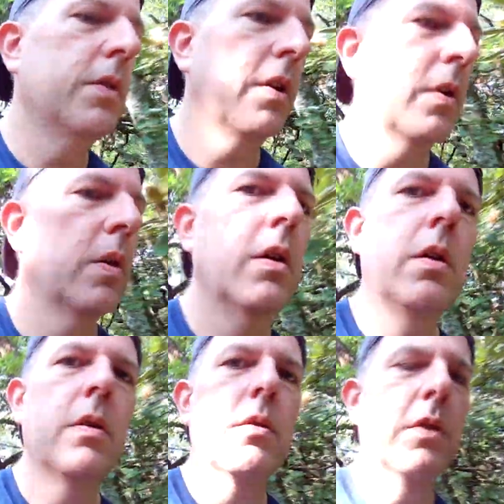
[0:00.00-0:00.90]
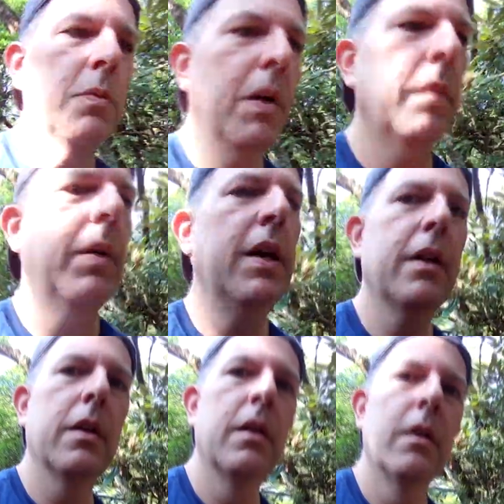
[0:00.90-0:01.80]
So this might be
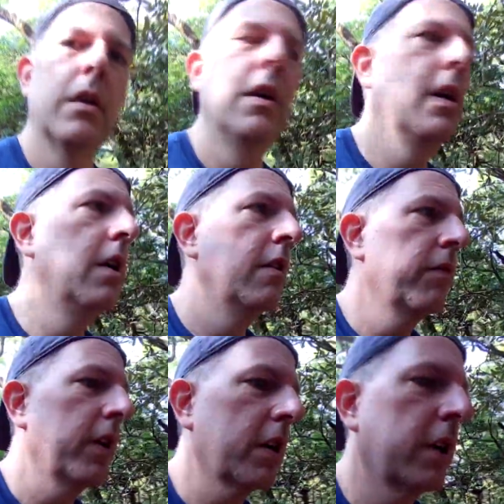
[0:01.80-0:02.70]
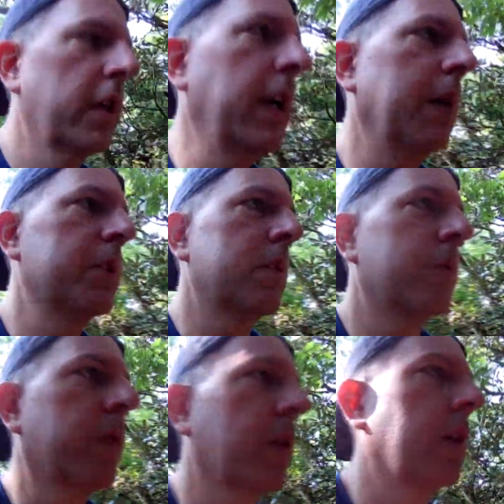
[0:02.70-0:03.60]
a good
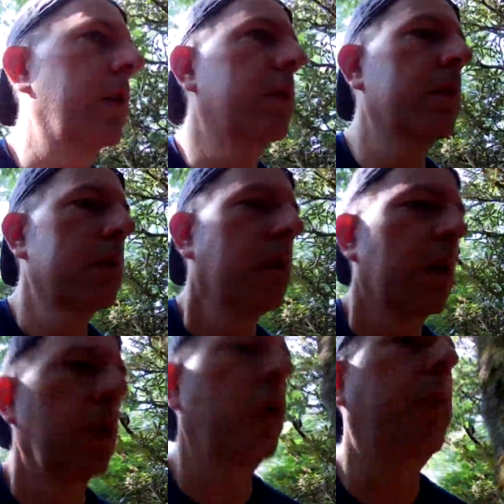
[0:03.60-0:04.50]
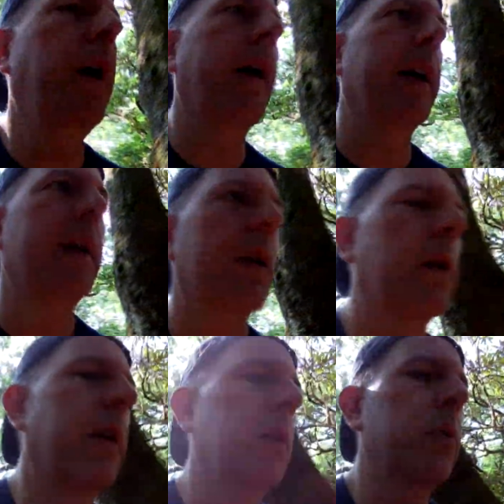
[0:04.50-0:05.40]
option for a loop hike,
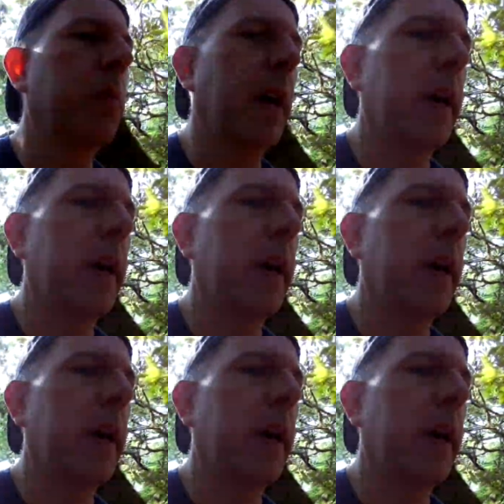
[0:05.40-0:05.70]
or not a loop